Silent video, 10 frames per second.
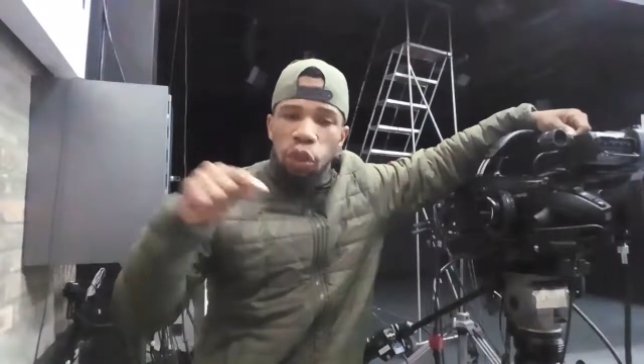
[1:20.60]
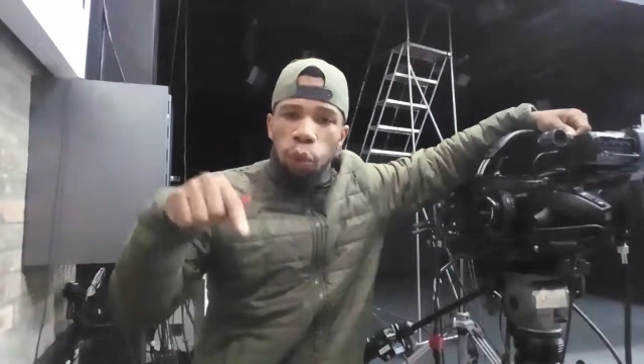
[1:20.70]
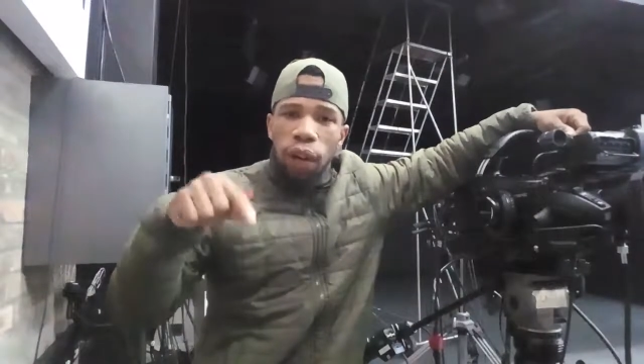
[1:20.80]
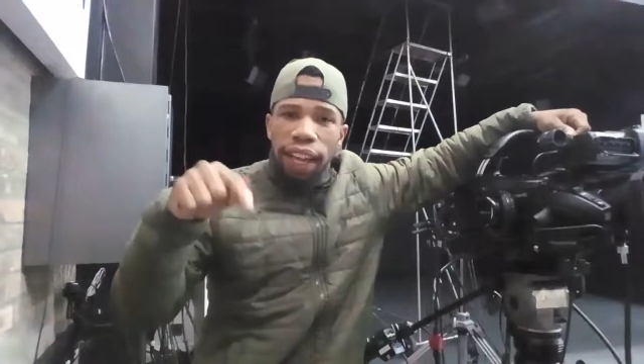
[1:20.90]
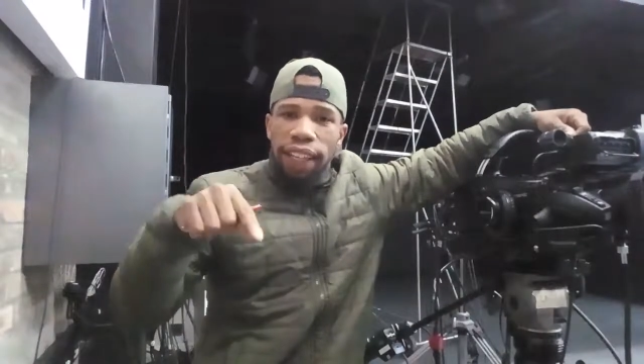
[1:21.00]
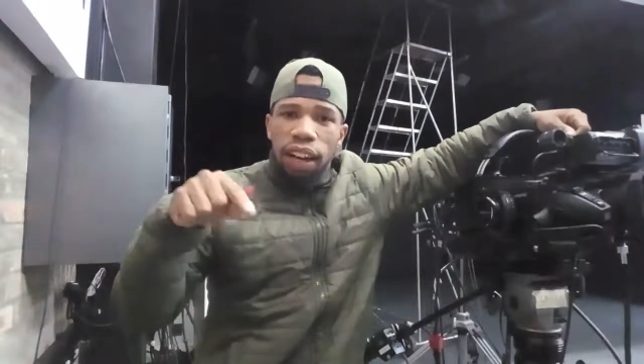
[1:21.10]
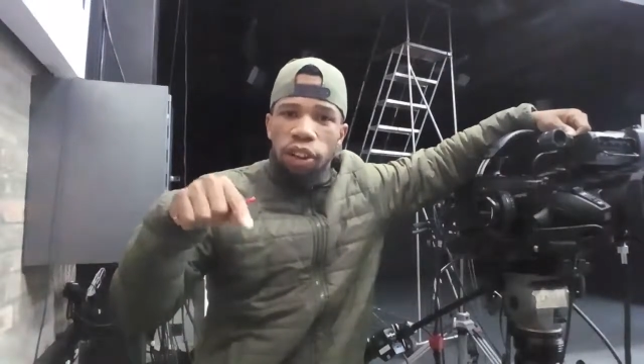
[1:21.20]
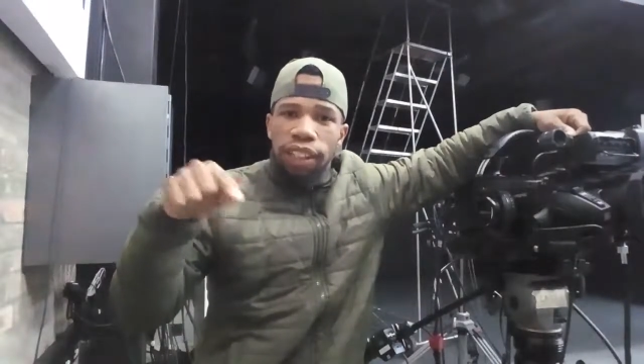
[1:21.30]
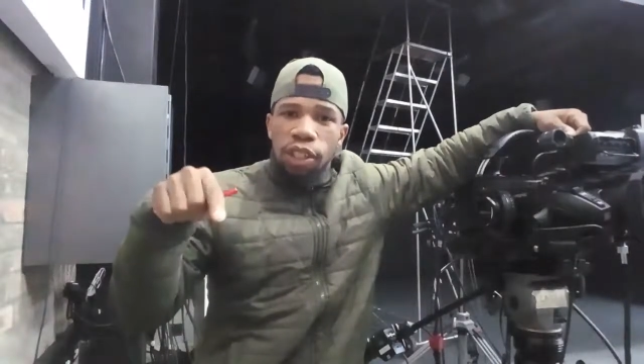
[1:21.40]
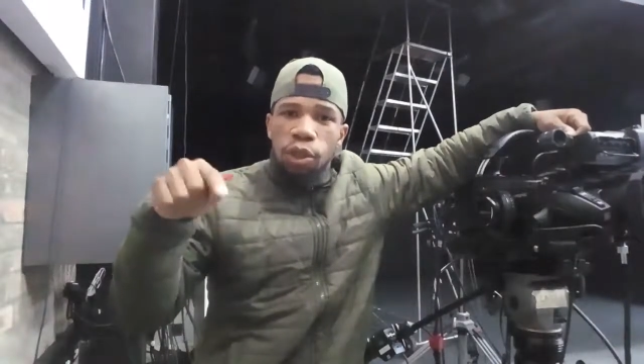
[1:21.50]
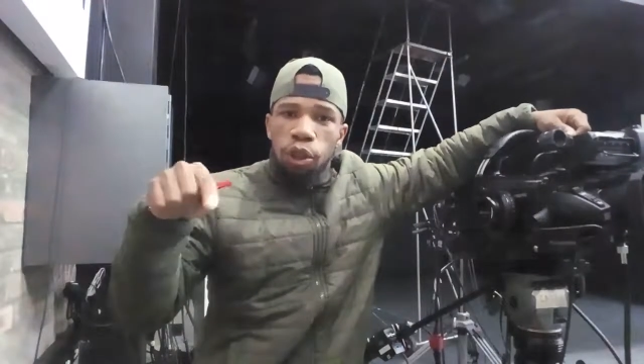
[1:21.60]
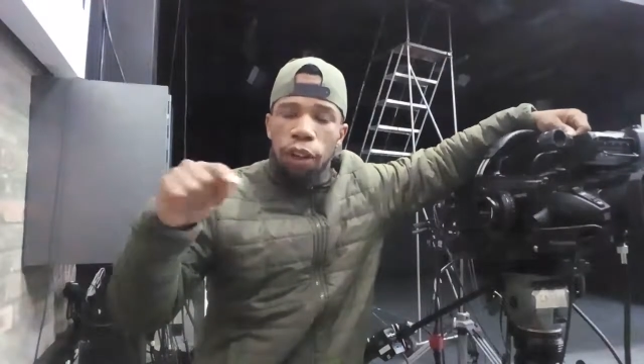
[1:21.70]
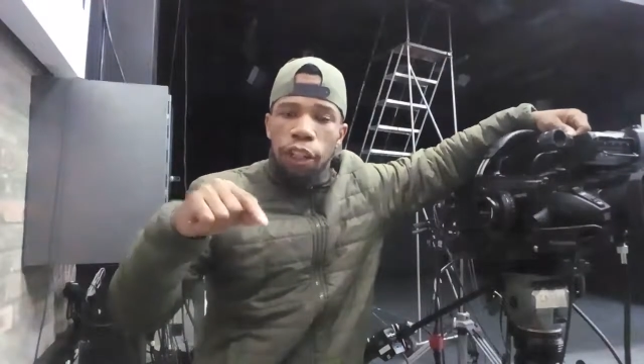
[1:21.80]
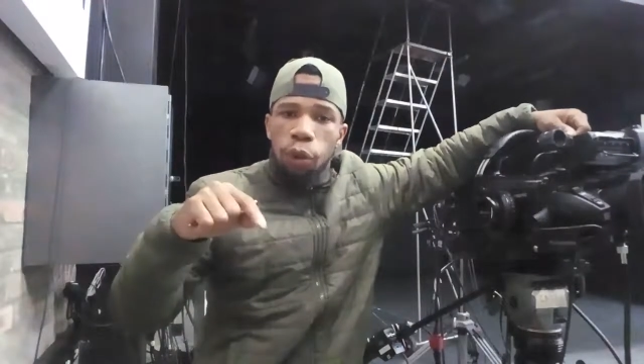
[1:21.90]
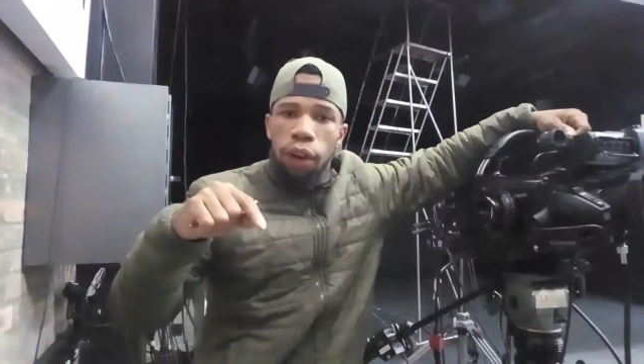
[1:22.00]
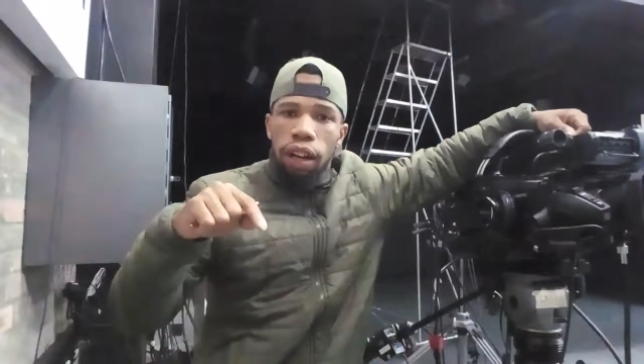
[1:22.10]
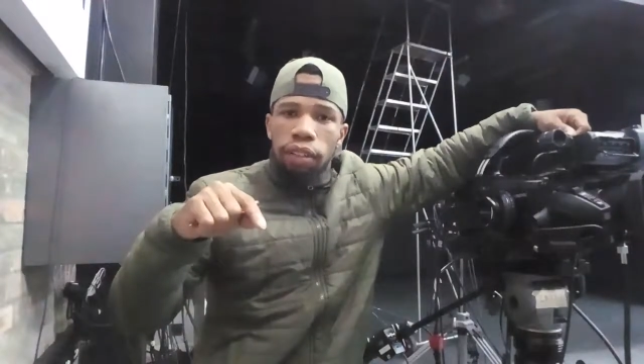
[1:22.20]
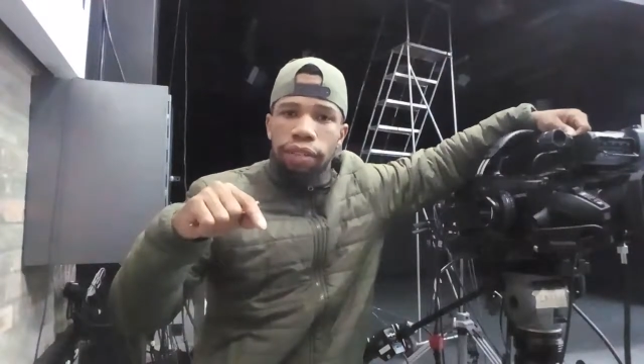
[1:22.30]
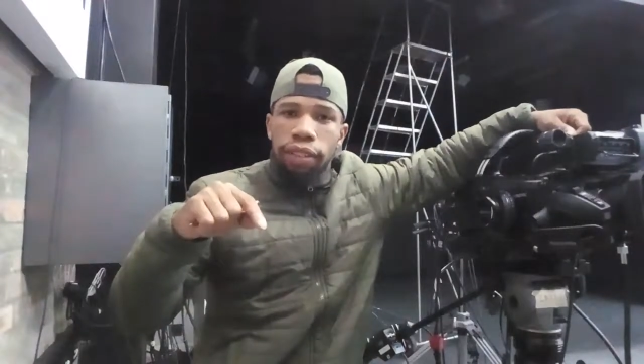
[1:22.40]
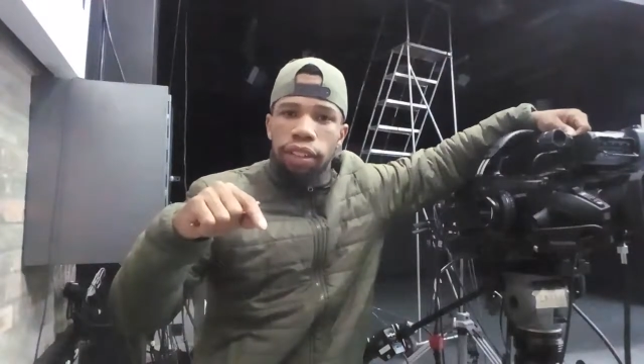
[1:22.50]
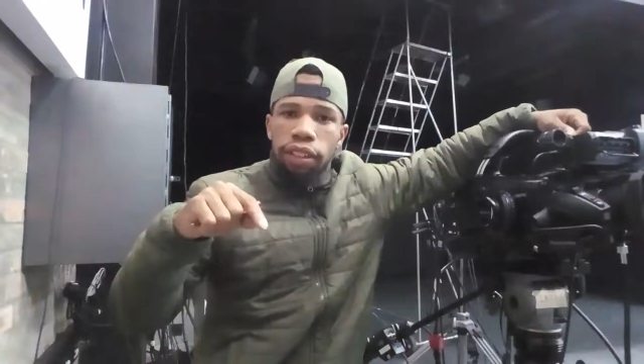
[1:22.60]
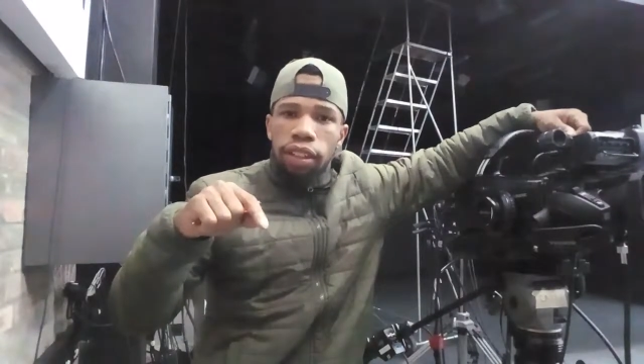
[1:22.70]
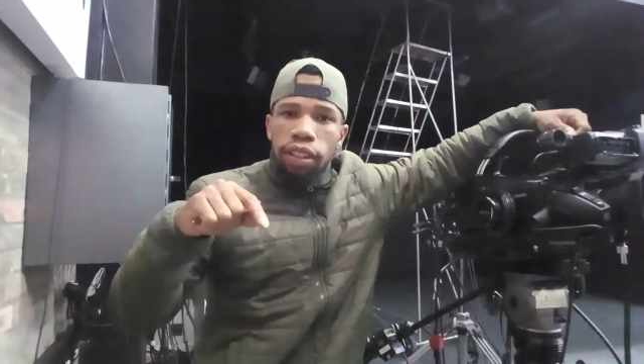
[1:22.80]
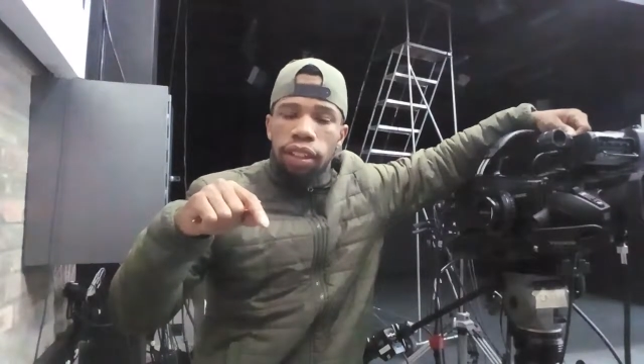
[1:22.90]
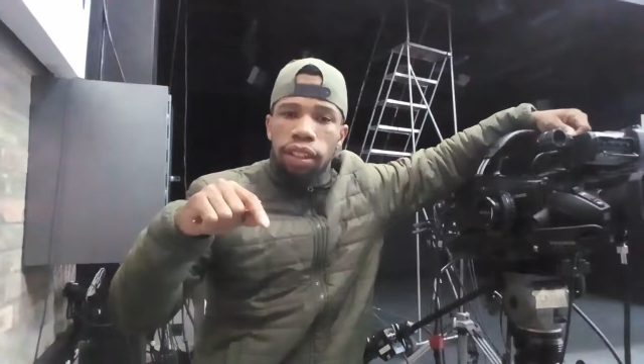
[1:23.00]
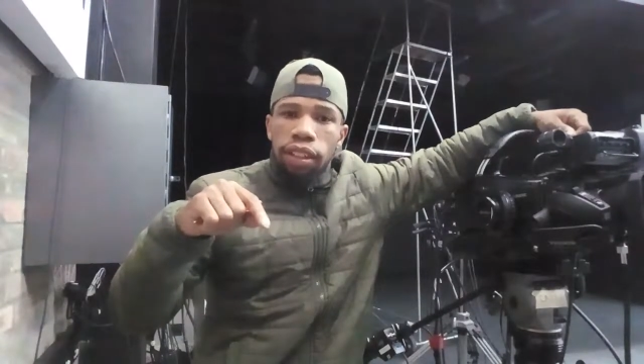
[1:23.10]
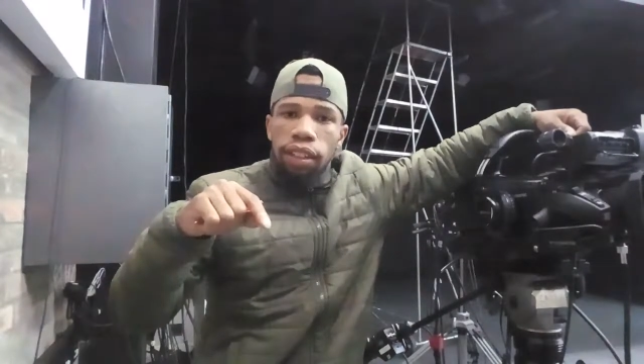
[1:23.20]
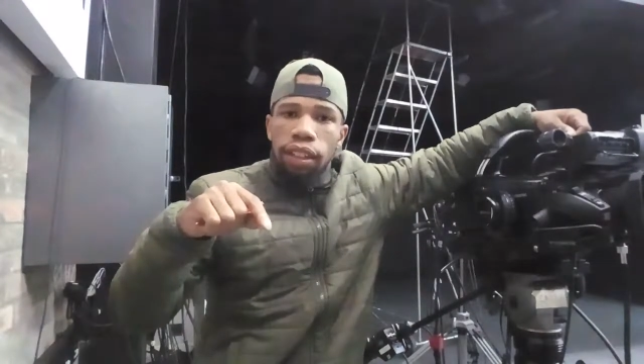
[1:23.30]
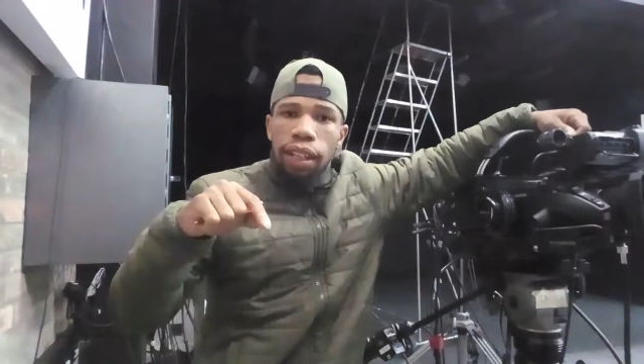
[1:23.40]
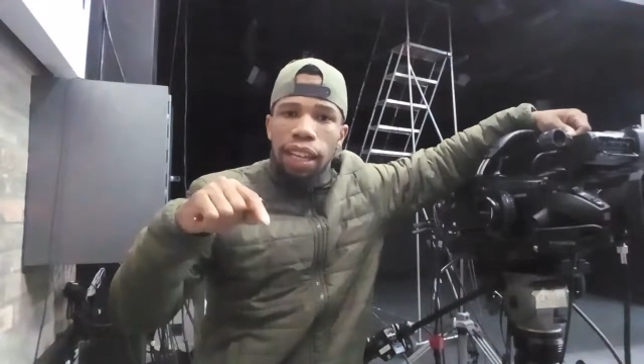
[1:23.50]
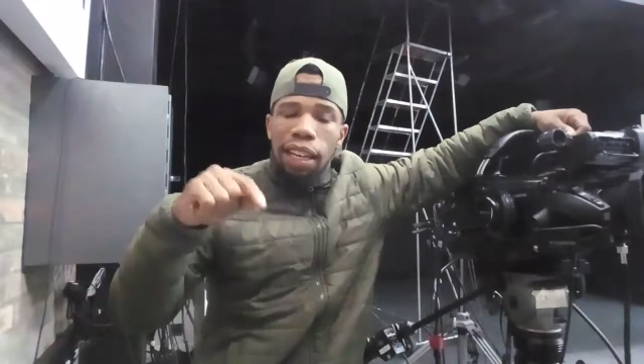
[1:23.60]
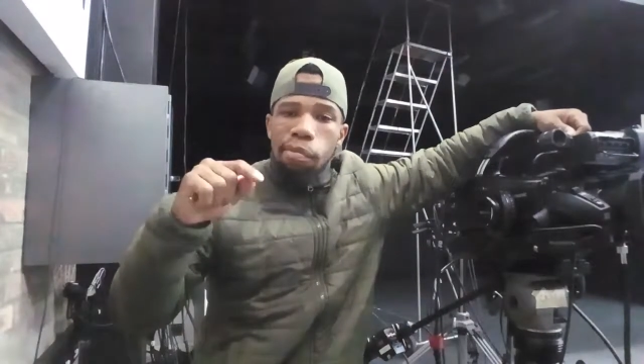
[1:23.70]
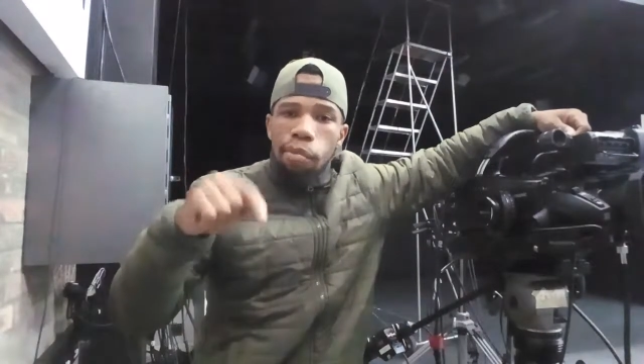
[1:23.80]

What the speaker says: when I got into grade 12 in